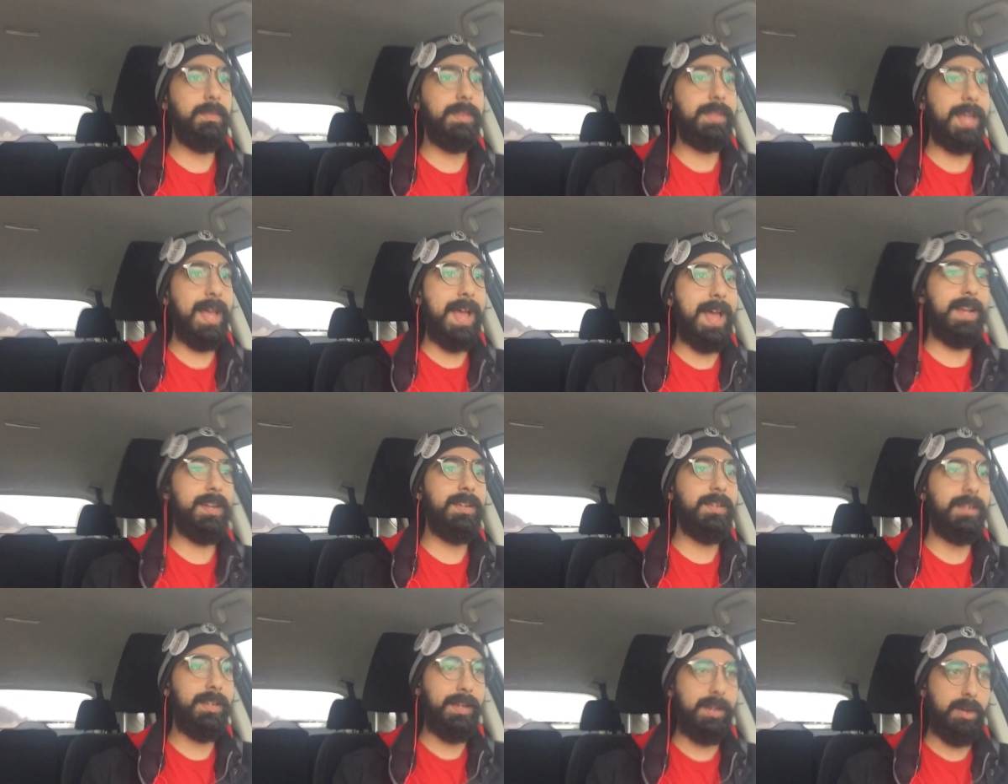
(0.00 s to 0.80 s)

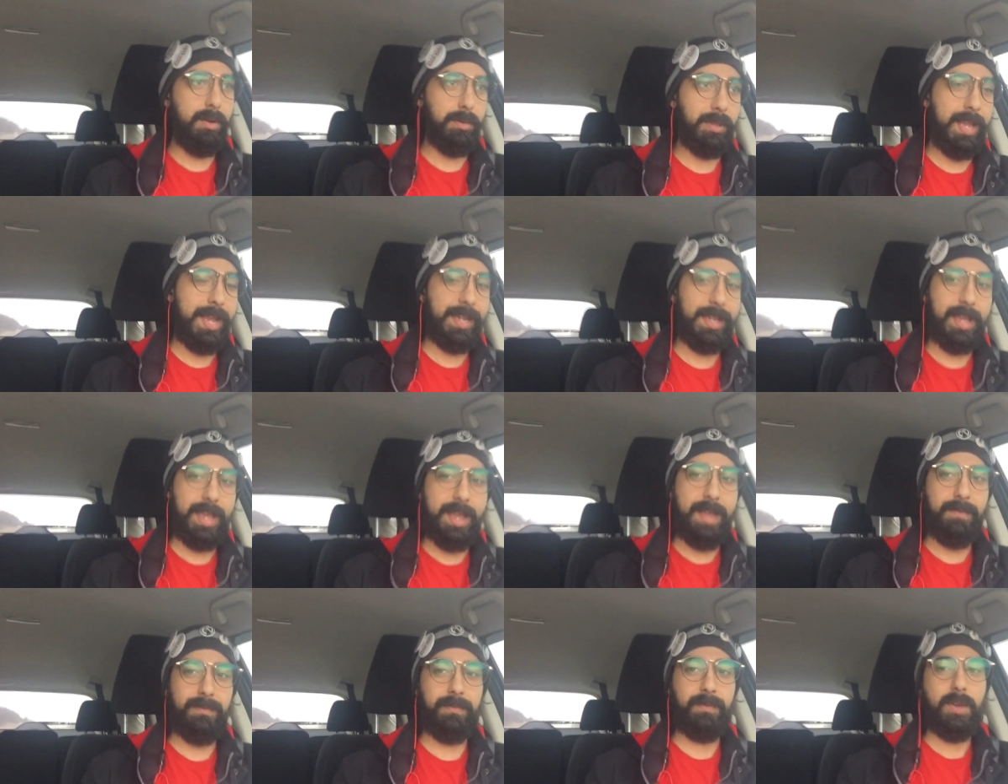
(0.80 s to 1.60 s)
that, you know, like,
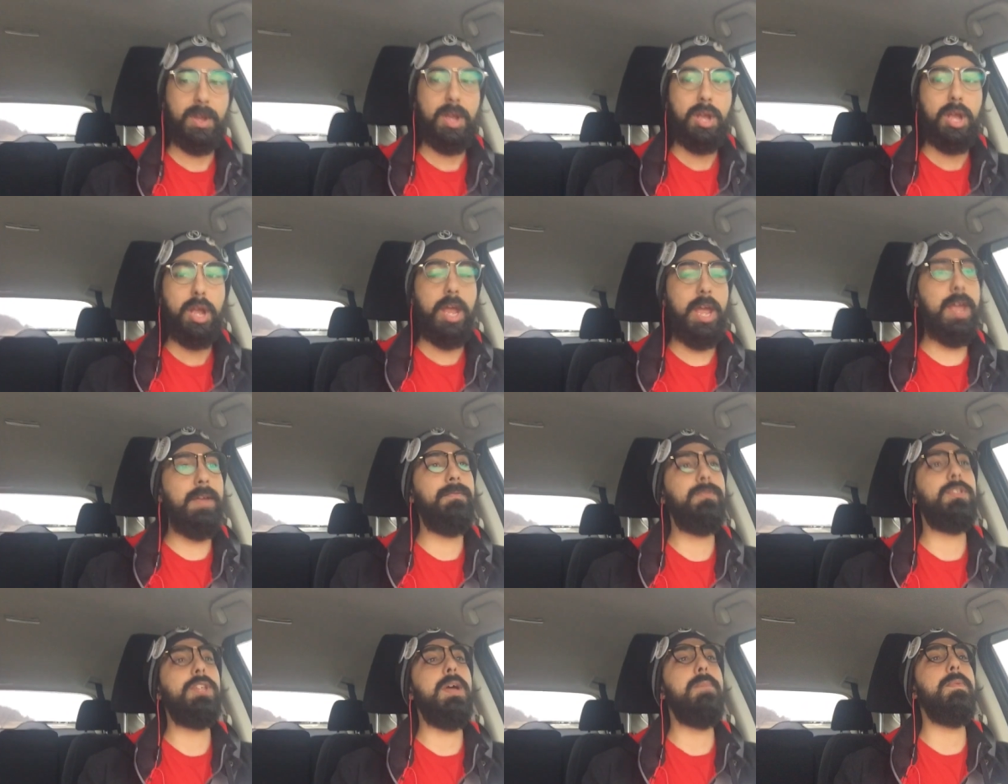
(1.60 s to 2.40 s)
if
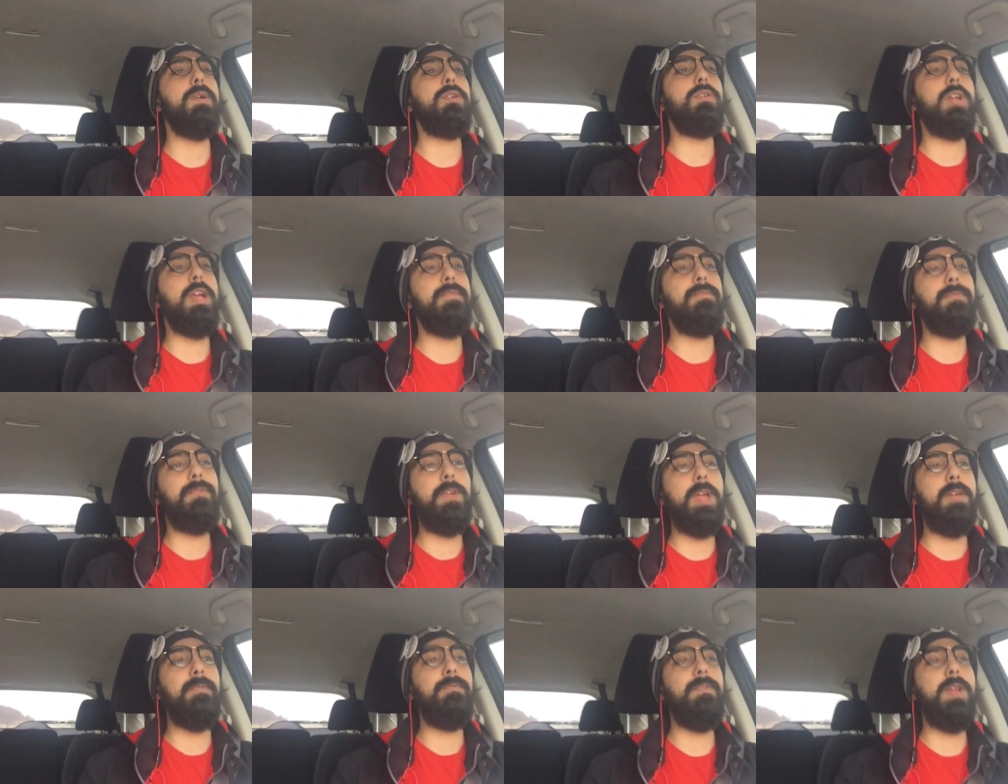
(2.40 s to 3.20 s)

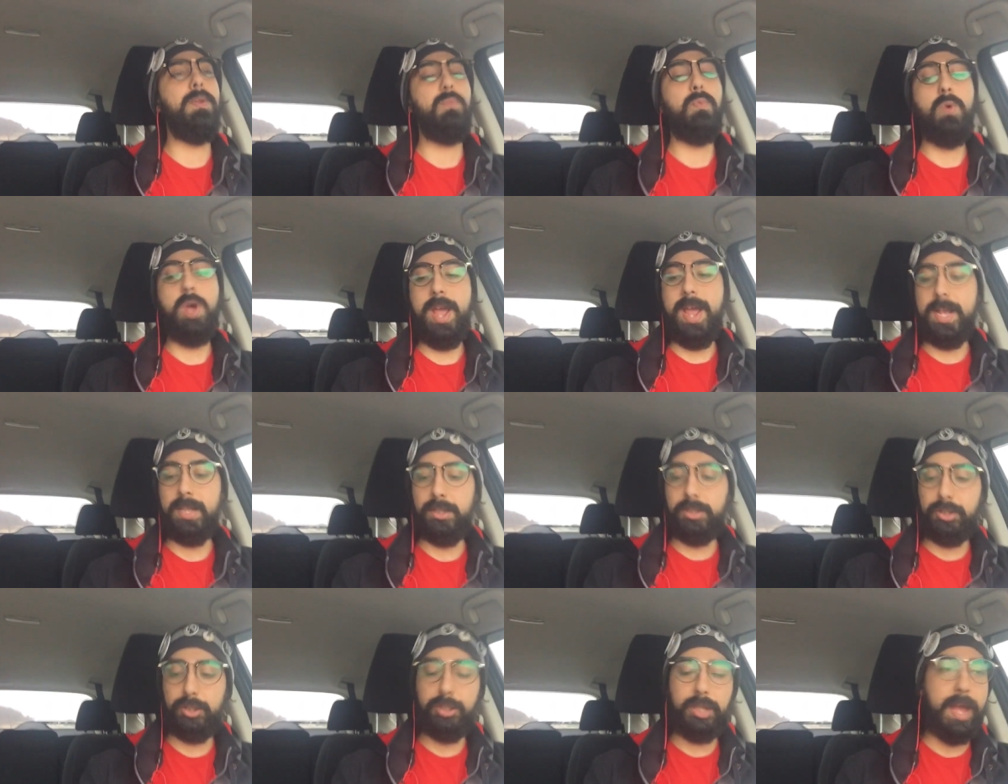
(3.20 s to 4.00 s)
it
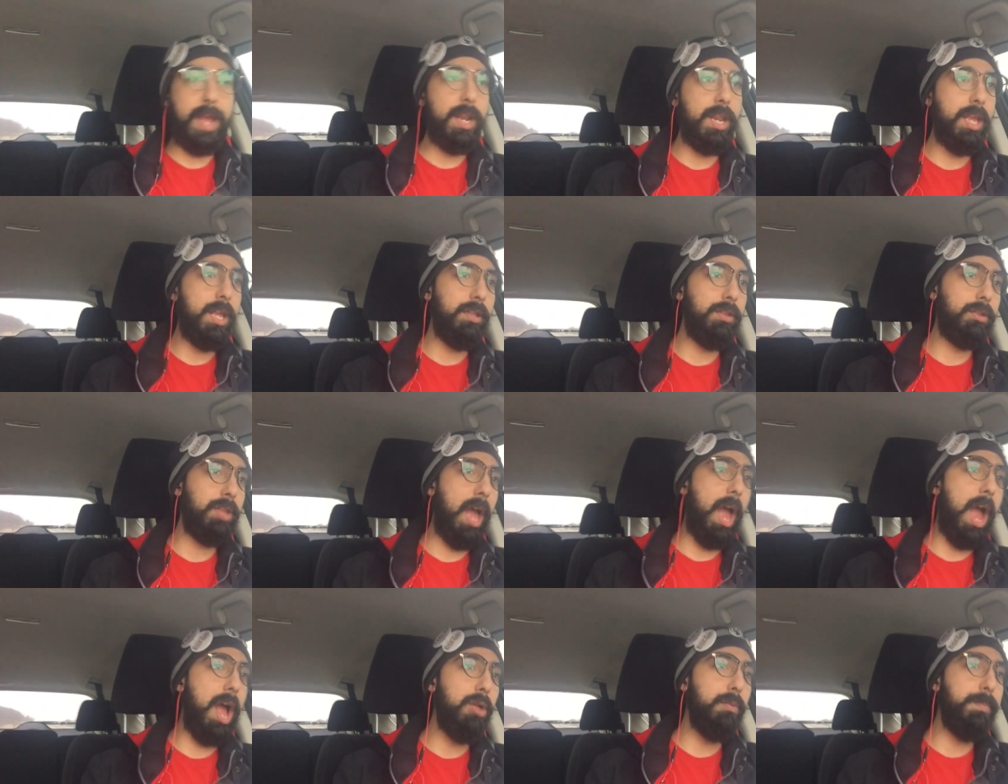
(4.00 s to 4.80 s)
wins, then
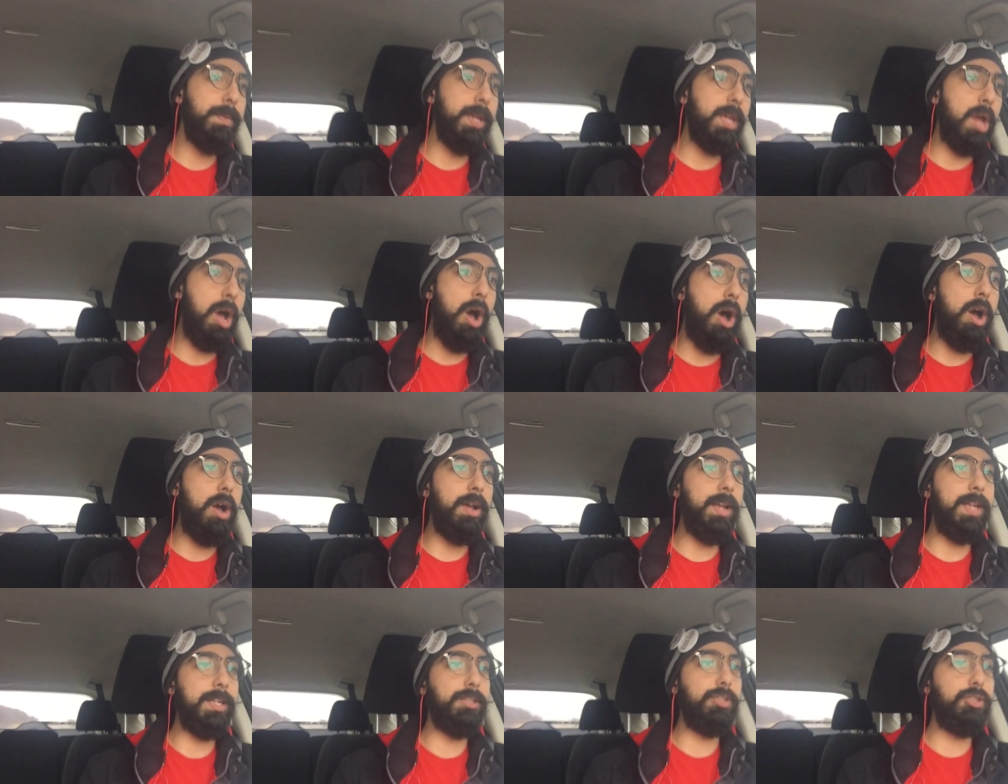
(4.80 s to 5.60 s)
I'll be
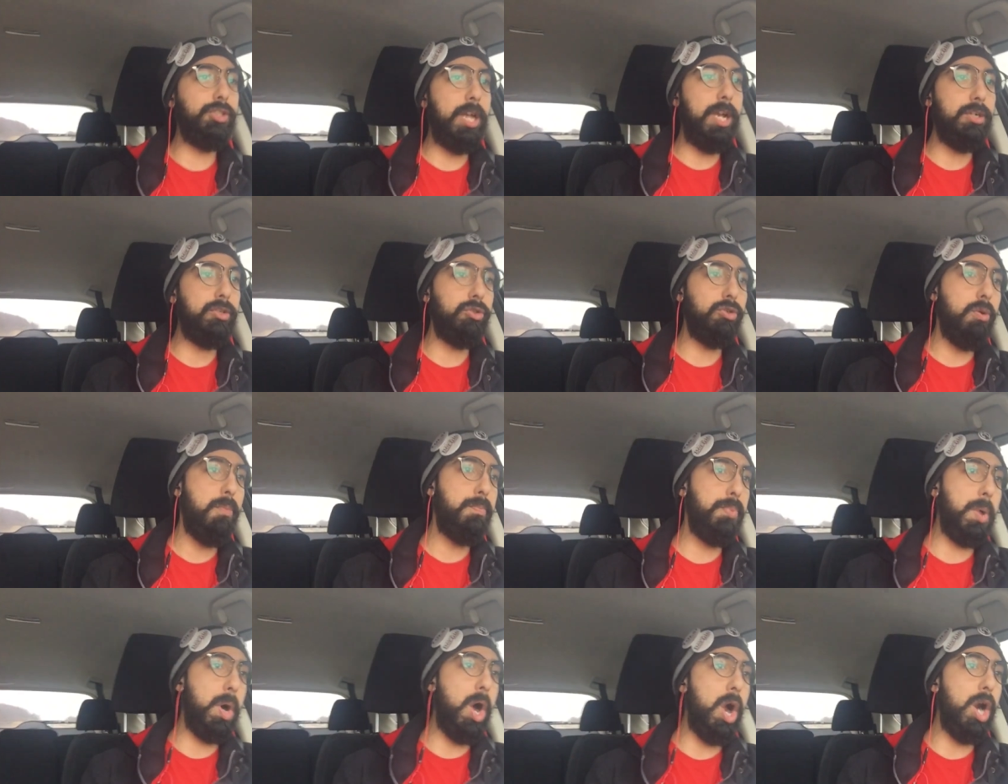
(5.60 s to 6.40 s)
hung in Central
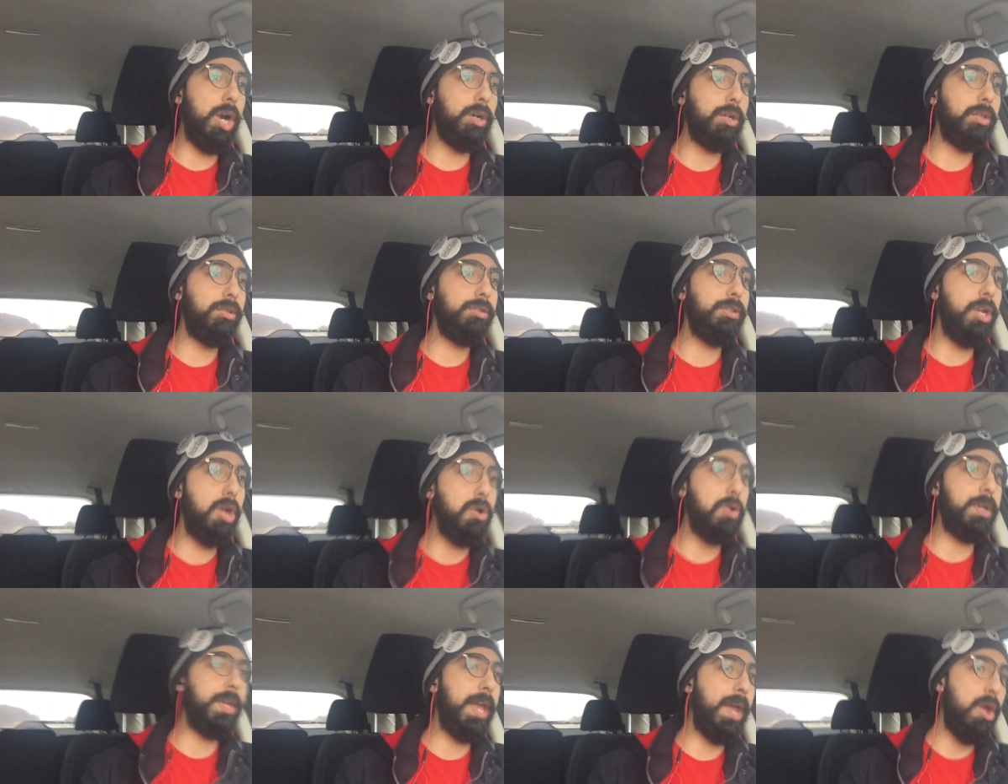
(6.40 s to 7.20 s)
Park.
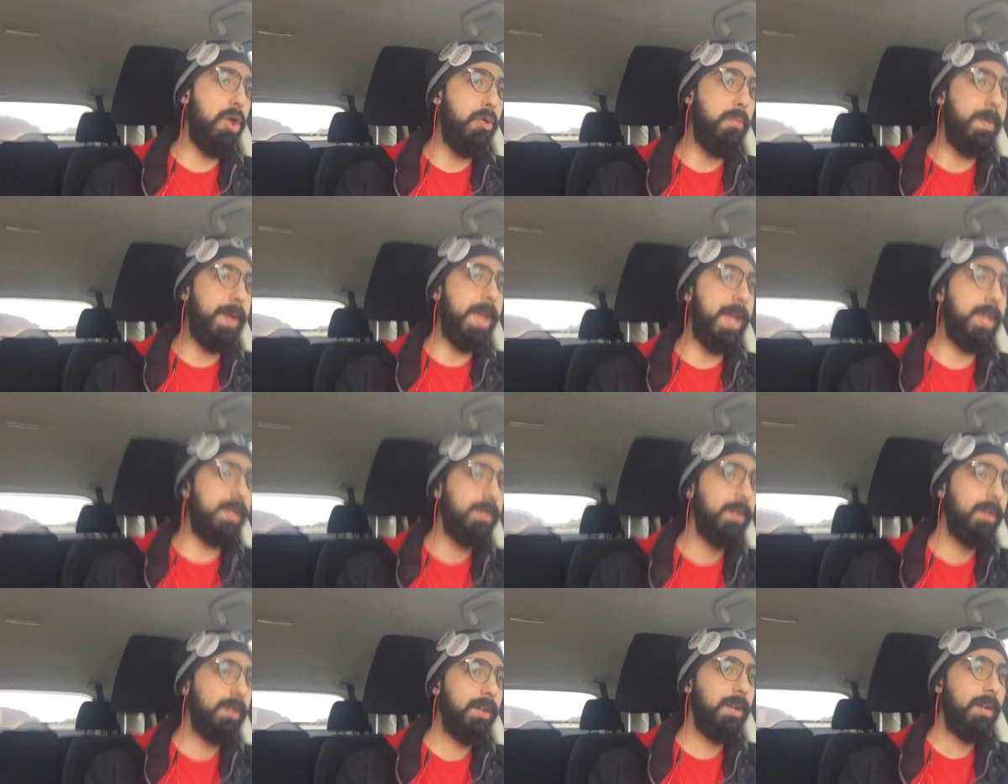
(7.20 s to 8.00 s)
Don't kill me.
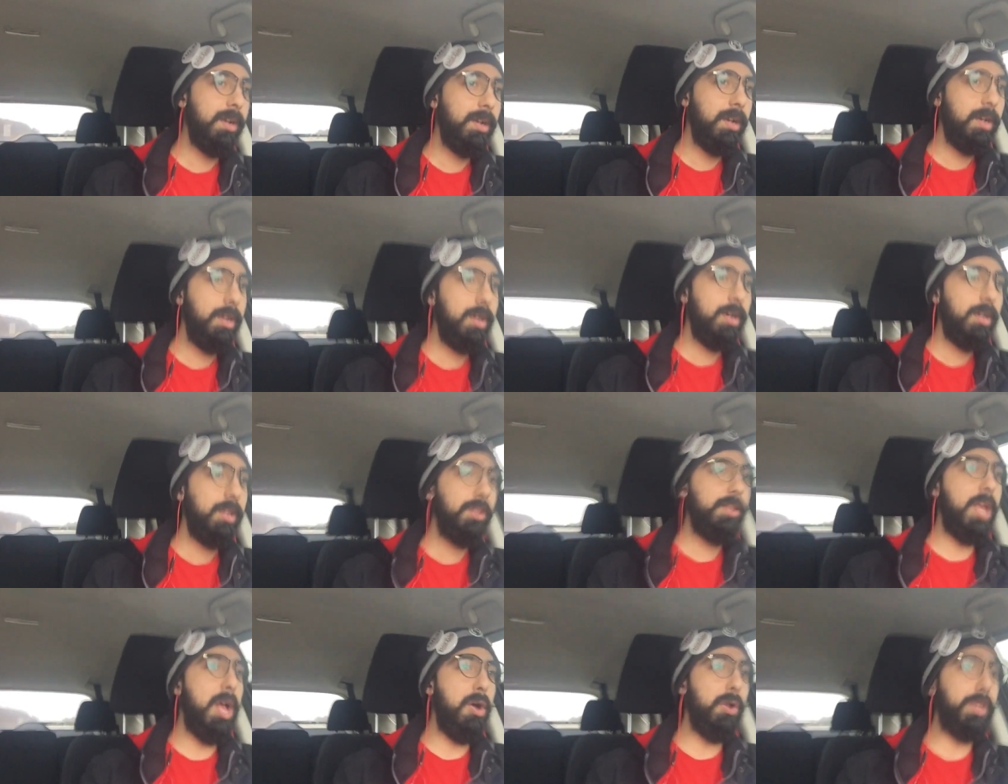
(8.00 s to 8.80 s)

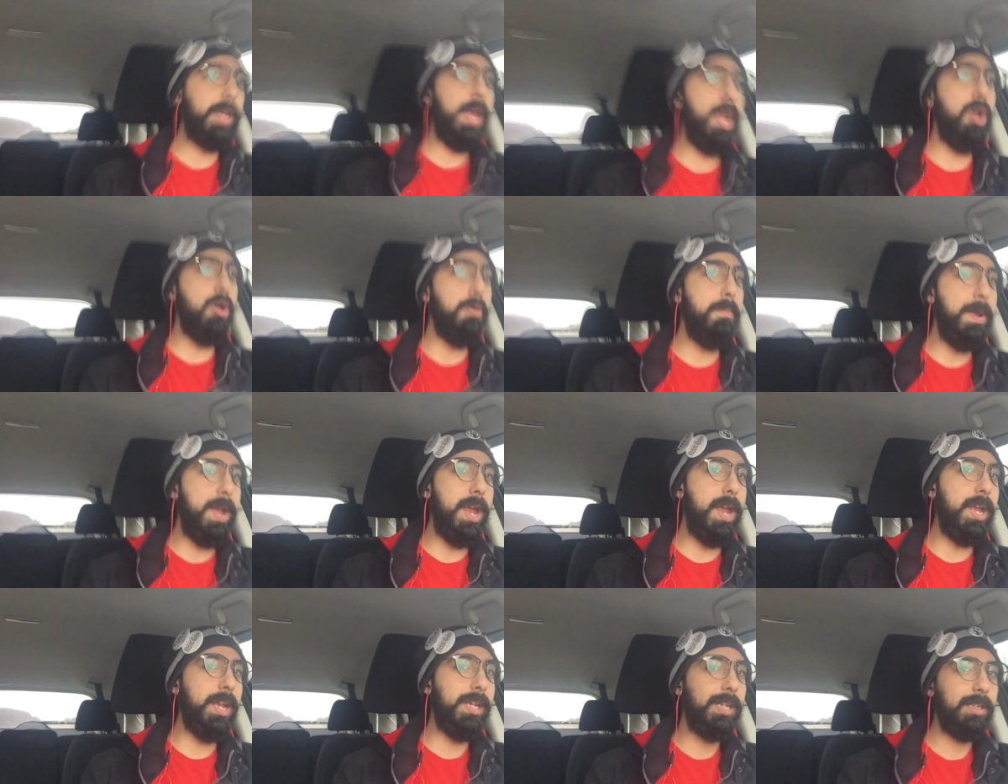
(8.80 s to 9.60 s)
Don't kill
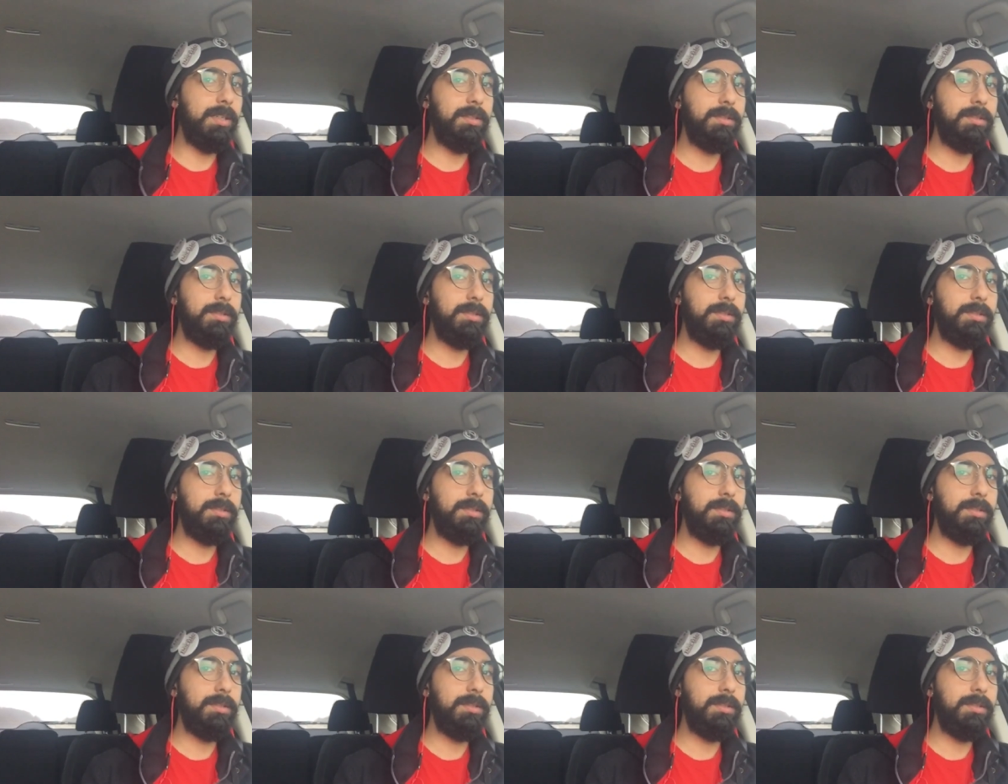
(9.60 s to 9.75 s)
me.